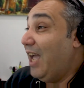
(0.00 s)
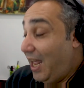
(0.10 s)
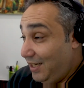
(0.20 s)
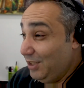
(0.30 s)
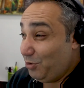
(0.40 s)

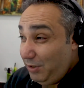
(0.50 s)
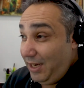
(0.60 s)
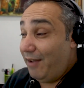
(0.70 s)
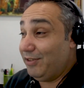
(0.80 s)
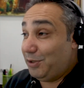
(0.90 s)
And literally
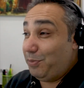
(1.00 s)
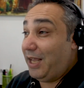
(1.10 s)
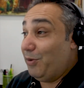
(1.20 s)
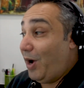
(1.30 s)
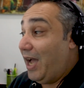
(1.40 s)
having to
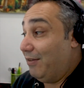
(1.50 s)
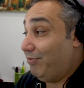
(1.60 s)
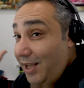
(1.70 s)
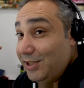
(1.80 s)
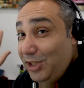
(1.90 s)
play wife
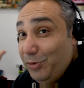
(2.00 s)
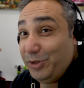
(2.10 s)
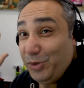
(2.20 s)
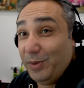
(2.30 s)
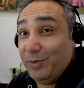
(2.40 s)
like she
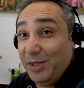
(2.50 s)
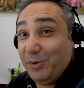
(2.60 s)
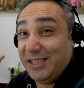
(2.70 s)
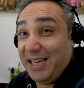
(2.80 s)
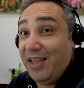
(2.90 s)
was doing when they
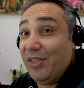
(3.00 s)
were together.